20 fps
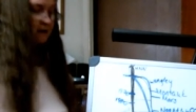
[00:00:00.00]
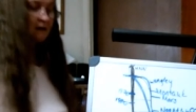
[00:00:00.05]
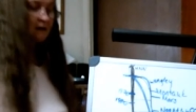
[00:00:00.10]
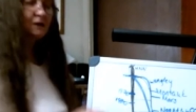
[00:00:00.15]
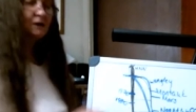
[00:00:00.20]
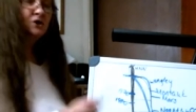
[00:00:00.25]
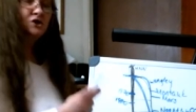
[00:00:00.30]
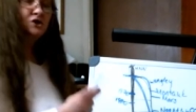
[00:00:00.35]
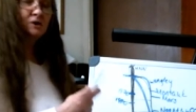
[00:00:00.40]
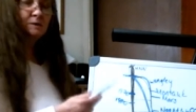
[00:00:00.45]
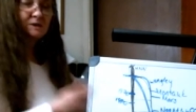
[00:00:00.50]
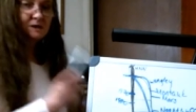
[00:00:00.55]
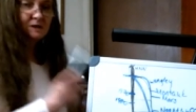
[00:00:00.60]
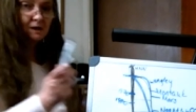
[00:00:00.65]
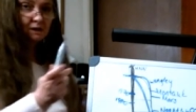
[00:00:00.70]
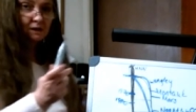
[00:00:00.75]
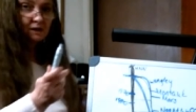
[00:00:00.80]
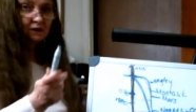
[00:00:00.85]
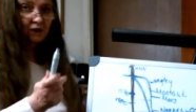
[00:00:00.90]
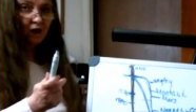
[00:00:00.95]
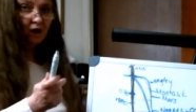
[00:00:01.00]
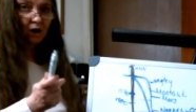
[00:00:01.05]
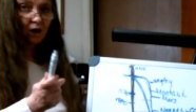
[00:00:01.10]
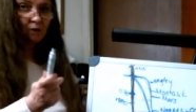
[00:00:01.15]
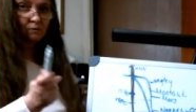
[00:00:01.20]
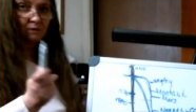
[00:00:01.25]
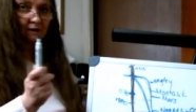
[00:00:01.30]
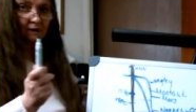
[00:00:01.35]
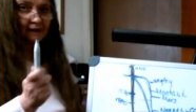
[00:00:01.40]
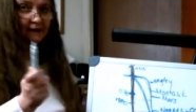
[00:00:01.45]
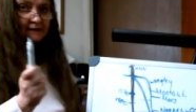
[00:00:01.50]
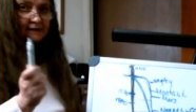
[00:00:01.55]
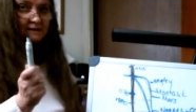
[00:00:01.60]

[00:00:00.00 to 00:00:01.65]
Okay, she was a clone.